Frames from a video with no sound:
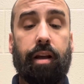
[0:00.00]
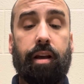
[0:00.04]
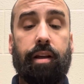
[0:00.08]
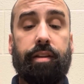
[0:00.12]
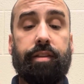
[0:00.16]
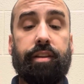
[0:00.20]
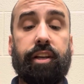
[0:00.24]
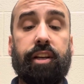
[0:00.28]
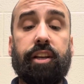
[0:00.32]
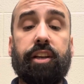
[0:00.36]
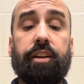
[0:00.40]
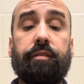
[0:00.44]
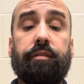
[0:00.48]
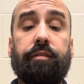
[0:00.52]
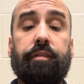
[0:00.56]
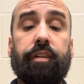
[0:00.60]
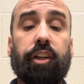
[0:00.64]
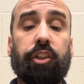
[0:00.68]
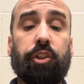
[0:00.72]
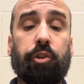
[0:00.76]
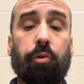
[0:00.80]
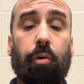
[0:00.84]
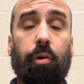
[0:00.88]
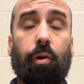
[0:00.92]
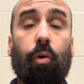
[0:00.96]
The
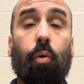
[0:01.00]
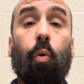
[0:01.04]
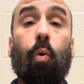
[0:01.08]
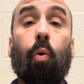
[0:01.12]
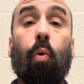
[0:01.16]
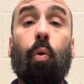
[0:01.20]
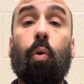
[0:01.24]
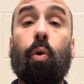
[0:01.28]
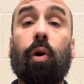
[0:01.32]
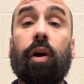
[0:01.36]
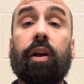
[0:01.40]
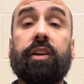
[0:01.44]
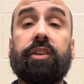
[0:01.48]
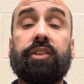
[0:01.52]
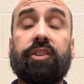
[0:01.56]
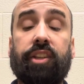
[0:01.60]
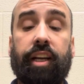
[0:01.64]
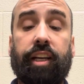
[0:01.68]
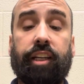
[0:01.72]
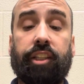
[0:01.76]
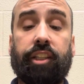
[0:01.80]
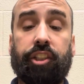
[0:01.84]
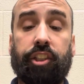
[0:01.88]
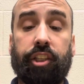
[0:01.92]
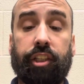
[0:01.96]
individual or
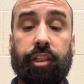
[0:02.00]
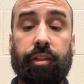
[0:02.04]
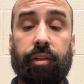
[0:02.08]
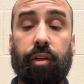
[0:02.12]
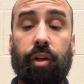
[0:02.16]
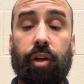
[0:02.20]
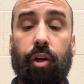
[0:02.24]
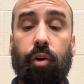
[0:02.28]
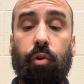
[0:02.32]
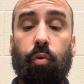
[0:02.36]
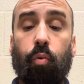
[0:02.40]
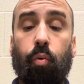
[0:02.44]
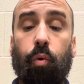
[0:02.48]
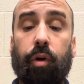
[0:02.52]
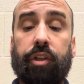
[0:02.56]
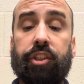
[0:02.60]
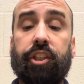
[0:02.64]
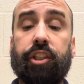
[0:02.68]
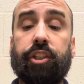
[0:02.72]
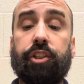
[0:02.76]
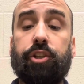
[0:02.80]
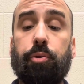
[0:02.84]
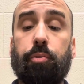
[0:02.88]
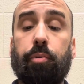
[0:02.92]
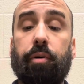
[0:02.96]
organization
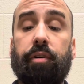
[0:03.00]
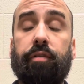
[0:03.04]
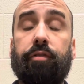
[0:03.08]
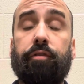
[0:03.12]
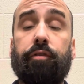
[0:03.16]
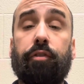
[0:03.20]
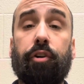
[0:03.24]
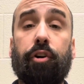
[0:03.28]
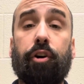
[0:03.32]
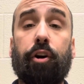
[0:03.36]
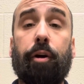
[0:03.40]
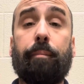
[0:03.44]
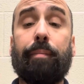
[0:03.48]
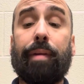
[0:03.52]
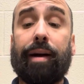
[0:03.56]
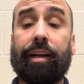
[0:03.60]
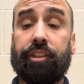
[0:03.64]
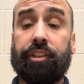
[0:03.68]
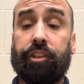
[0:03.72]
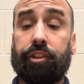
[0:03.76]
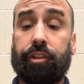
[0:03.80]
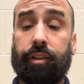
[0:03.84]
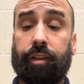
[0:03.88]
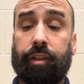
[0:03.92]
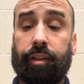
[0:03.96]
wishing to refer a
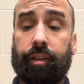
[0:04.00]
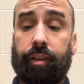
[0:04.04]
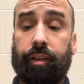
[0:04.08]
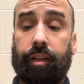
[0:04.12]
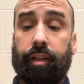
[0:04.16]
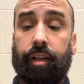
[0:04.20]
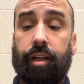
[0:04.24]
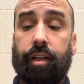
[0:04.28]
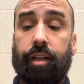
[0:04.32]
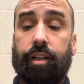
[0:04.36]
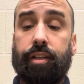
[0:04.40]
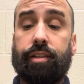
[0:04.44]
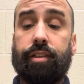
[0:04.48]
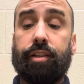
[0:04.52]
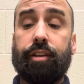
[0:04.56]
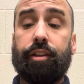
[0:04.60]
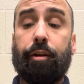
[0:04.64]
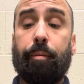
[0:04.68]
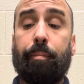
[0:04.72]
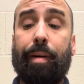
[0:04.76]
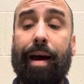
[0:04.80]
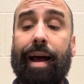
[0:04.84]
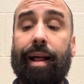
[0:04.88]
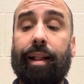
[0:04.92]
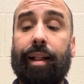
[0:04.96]
measure to the
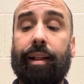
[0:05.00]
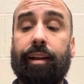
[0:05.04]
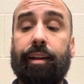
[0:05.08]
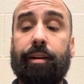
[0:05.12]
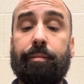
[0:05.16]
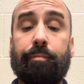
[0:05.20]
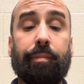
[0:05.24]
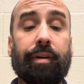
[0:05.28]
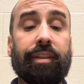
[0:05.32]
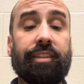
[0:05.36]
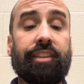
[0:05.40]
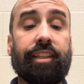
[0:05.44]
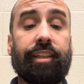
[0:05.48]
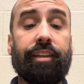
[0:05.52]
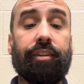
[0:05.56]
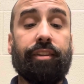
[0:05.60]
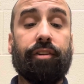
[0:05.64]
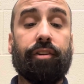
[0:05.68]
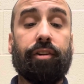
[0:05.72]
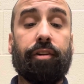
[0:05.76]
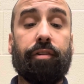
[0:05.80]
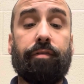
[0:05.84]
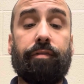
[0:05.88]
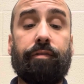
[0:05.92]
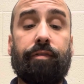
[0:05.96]
ballot must
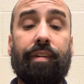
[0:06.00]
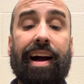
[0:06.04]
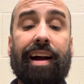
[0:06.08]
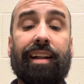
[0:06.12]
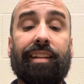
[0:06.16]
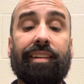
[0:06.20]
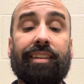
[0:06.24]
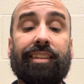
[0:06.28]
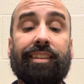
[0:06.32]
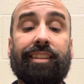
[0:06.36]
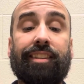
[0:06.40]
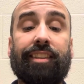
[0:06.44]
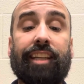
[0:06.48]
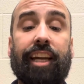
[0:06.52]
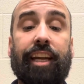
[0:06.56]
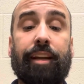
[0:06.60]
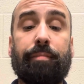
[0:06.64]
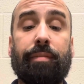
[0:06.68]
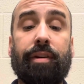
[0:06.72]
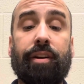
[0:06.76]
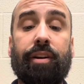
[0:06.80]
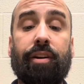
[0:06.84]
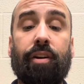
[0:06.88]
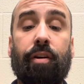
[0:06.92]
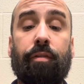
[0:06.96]
either file a
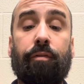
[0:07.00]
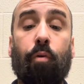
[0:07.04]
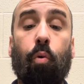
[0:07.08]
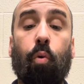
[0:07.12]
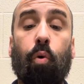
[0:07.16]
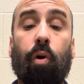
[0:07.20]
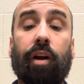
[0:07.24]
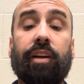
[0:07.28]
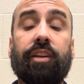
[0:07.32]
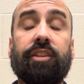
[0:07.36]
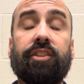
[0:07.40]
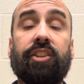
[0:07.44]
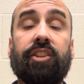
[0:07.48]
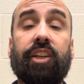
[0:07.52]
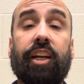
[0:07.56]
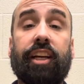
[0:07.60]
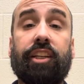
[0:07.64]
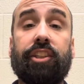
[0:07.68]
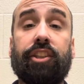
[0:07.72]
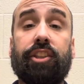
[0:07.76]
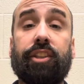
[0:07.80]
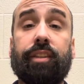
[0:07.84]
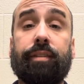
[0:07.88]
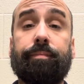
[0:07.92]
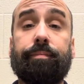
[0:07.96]
statement of
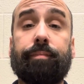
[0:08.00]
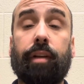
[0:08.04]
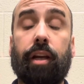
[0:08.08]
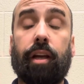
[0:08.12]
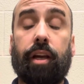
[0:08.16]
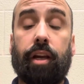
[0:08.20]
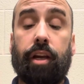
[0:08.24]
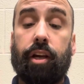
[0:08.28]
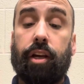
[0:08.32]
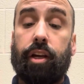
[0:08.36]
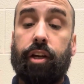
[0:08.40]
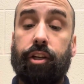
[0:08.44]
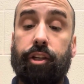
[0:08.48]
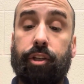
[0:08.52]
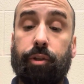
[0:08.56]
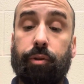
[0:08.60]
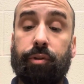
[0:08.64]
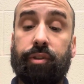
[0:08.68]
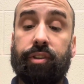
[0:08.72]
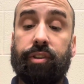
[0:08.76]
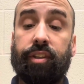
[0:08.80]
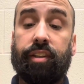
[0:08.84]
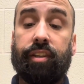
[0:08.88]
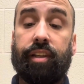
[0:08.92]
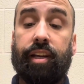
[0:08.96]
organization
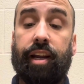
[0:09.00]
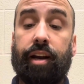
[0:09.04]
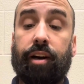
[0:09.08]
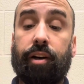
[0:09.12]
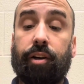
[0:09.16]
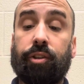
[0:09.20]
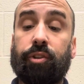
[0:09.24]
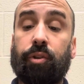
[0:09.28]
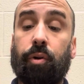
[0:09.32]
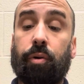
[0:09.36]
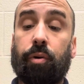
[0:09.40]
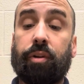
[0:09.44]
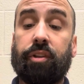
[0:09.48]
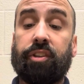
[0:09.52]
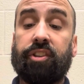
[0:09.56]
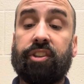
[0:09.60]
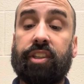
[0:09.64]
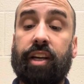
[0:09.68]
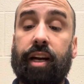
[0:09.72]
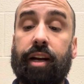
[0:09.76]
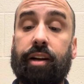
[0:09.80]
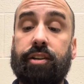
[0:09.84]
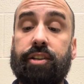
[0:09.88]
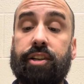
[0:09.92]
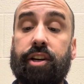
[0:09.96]
using the Arizona
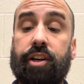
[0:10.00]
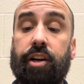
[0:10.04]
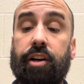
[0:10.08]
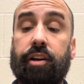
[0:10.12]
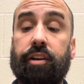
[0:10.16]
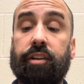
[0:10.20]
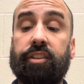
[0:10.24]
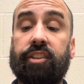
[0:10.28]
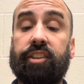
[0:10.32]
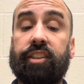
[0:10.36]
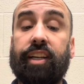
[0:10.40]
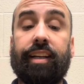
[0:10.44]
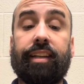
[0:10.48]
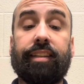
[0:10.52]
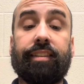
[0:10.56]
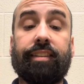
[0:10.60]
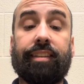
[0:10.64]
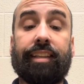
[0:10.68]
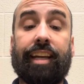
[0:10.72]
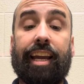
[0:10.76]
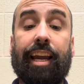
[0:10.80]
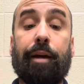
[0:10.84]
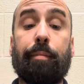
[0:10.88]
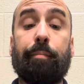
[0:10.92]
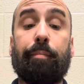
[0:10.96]
Secretary of State's
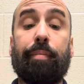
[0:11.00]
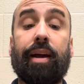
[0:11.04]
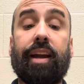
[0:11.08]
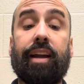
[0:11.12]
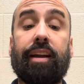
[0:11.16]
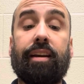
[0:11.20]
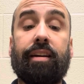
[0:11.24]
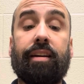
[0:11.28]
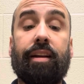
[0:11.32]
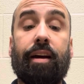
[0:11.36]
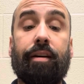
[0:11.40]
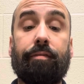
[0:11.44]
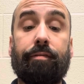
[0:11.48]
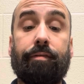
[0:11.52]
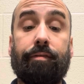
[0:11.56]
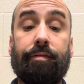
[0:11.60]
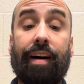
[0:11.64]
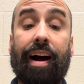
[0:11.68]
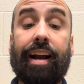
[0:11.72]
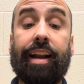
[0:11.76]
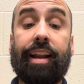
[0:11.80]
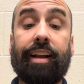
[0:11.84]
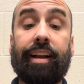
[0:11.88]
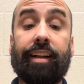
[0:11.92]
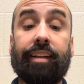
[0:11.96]
campaign
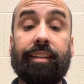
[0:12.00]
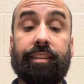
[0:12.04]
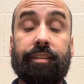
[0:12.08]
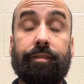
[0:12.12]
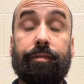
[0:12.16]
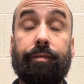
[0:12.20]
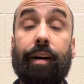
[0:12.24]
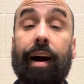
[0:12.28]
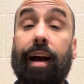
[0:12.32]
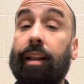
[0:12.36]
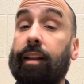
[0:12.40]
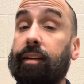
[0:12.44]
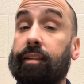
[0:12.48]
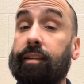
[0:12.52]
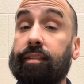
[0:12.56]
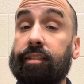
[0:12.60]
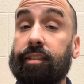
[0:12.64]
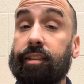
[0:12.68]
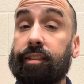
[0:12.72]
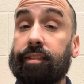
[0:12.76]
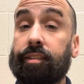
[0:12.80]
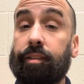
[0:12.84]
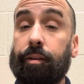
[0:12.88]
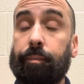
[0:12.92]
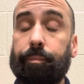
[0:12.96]
finance filing
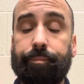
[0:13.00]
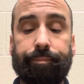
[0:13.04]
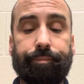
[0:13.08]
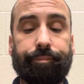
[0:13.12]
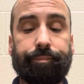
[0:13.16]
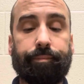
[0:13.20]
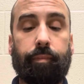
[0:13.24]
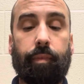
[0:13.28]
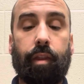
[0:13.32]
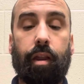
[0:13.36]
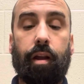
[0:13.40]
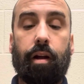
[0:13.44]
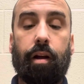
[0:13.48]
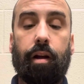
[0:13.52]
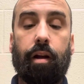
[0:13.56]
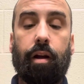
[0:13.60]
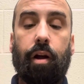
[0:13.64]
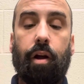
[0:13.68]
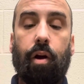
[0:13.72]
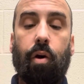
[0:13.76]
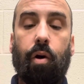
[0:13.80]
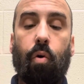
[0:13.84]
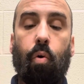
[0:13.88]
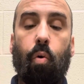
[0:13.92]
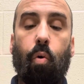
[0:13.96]
system,
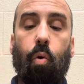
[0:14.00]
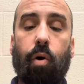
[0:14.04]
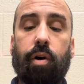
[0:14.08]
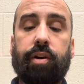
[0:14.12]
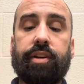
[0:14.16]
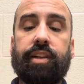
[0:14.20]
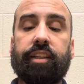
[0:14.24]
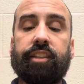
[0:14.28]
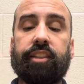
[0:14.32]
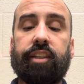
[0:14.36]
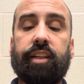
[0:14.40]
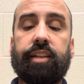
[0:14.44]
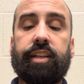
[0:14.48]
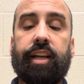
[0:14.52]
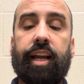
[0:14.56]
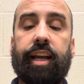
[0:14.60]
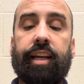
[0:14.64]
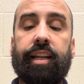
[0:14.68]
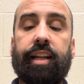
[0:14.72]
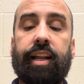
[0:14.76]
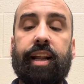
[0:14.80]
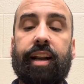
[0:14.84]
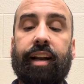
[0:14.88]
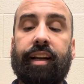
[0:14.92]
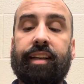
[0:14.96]
or designate
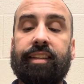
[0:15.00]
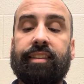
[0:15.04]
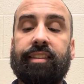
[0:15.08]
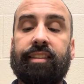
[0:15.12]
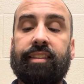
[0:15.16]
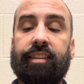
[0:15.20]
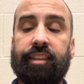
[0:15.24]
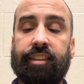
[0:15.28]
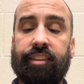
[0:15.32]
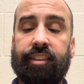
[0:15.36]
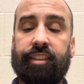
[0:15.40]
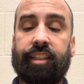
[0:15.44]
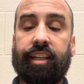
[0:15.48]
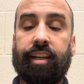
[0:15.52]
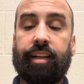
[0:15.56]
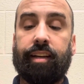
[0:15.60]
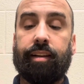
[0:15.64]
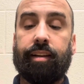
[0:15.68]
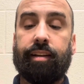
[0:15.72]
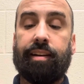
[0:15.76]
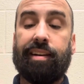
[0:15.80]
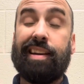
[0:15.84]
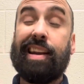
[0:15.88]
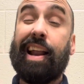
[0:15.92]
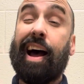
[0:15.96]
an existing
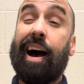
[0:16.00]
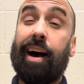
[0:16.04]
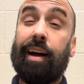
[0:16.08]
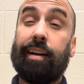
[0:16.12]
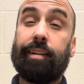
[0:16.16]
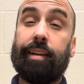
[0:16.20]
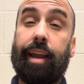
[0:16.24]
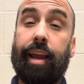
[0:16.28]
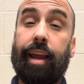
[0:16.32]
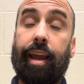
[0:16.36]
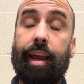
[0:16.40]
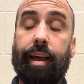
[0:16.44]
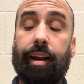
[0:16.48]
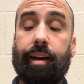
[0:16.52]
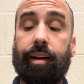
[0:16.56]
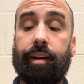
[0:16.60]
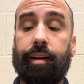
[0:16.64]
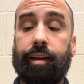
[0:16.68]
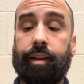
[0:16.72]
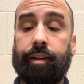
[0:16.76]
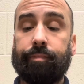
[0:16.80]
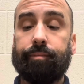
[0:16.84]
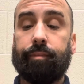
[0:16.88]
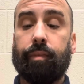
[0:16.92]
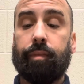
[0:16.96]

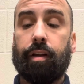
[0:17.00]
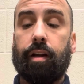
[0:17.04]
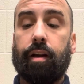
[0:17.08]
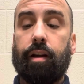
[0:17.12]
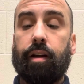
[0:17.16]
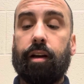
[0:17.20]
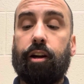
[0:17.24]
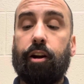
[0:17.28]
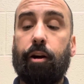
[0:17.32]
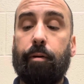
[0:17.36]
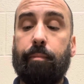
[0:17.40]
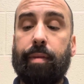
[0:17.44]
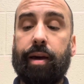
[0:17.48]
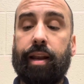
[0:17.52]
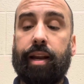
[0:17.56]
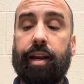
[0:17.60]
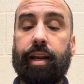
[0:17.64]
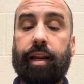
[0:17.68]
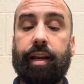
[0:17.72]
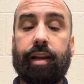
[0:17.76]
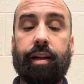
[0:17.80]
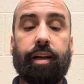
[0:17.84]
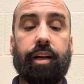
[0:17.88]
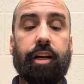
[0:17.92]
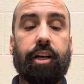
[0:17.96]
non-candidate
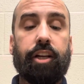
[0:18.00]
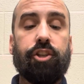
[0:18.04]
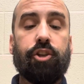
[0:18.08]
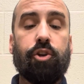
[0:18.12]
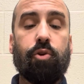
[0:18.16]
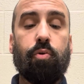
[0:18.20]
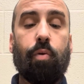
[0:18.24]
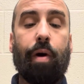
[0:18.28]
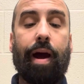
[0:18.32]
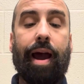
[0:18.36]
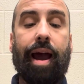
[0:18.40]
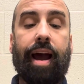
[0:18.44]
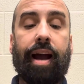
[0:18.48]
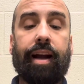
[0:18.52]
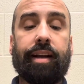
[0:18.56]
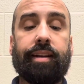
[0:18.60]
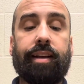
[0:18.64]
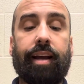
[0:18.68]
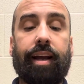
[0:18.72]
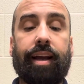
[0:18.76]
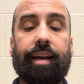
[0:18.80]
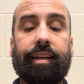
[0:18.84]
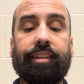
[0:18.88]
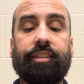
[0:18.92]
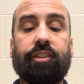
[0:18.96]
committee to act
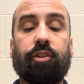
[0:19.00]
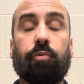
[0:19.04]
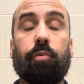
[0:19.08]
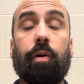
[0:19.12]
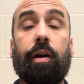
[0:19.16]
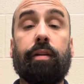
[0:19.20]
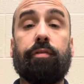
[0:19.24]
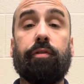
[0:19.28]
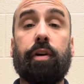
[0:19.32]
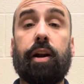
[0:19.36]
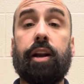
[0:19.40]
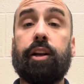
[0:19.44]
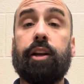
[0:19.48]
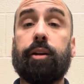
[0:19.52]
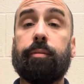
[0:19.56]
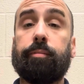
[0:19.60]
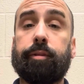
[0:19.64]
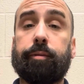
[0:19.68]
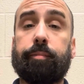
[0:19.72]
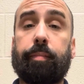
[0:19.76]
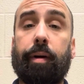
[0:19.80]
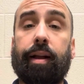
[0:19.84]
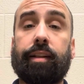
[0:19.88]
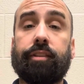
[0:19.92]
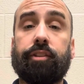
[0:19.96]
as a referendum
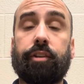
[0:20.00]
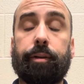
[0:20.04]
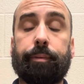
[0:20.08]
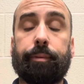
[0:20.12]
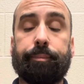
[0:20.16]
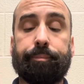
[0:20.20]
sponsor.